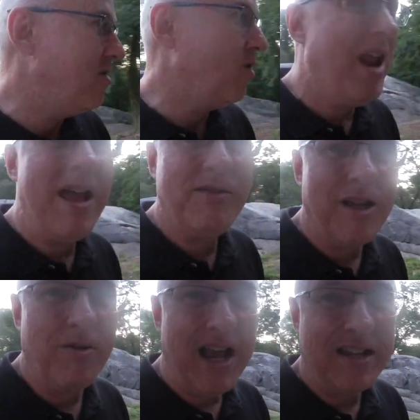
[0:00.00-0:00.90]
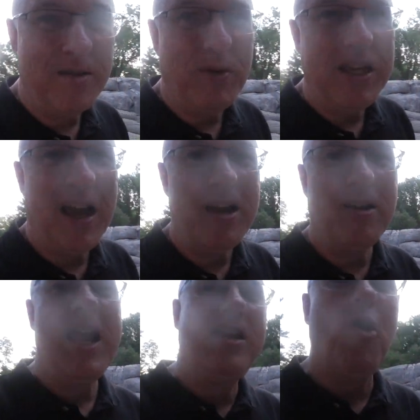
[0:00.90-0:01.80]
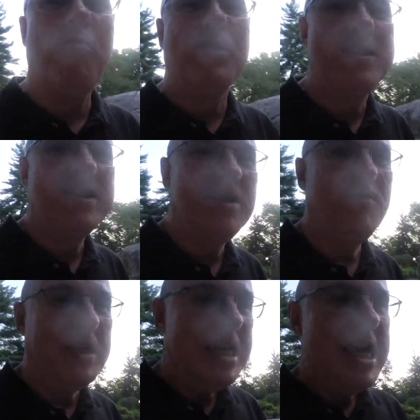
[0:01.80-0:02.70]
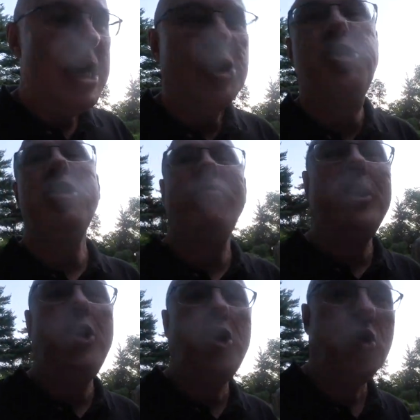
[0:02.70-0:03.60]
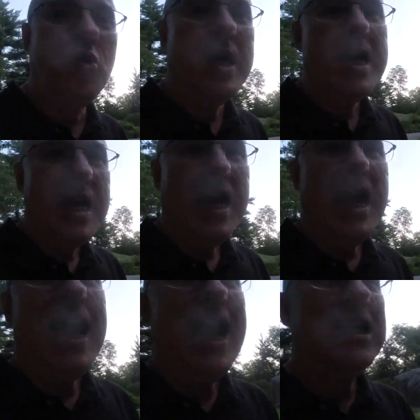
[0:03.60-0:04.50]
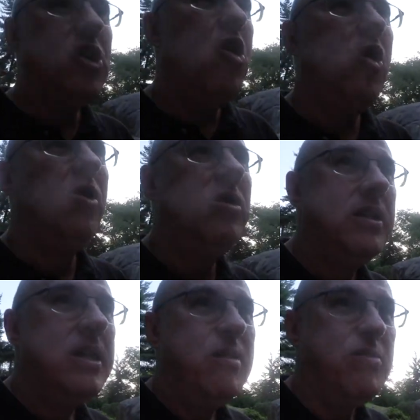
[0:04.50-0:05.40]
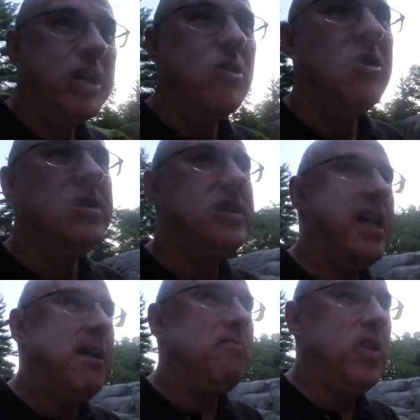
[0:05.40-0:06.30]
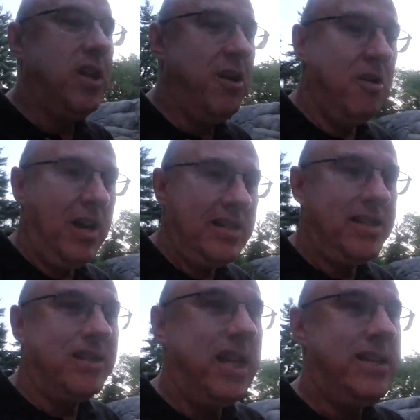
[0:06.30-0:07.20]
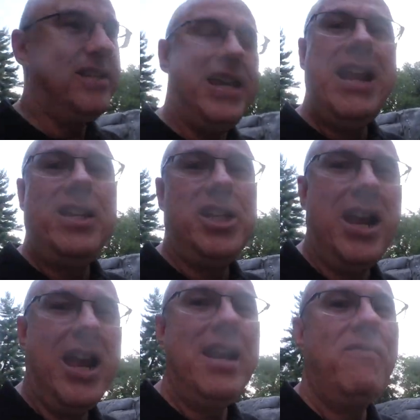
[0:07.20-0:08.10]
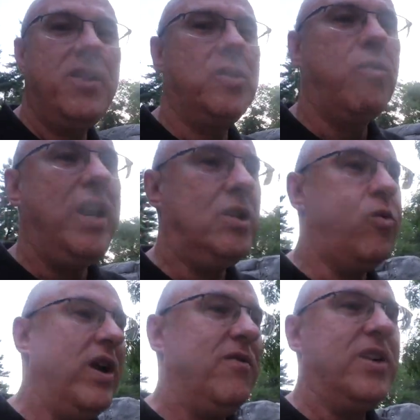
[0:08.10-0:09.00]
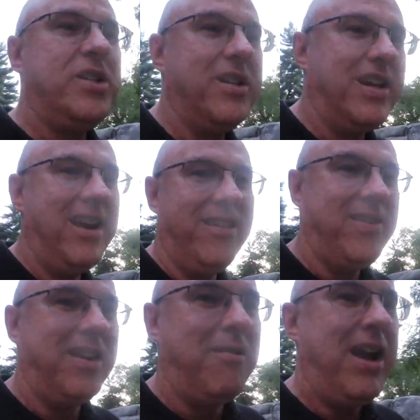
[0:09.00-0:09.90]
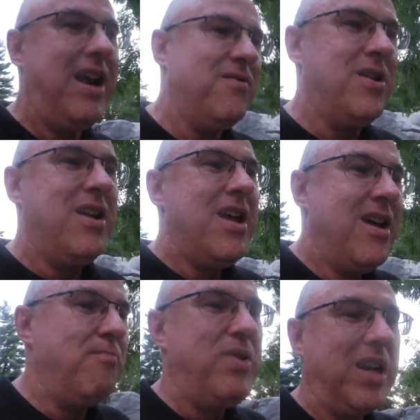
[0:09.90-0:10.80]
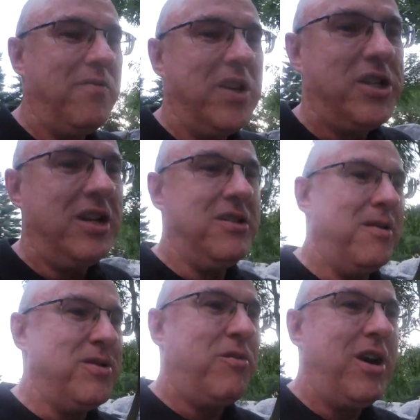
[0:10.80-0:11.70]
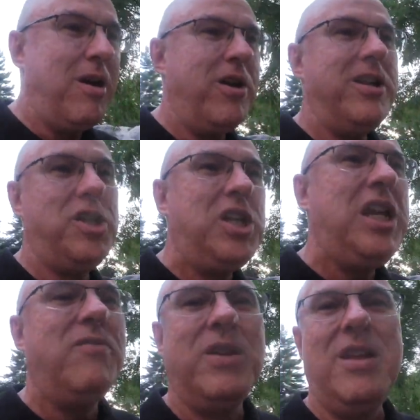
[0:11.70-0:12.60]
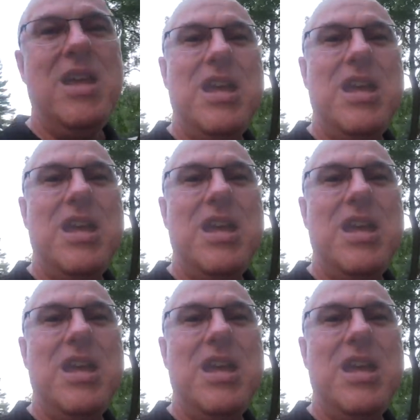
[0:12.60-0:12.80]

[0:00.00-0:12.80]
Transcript: your lifestyle would like to be, how you'd like your business to be serving you as a whole. because let's set a challenge. I love the 2020 vision kind of thing, right? I have a bigger vision in terms of what I want to achieve in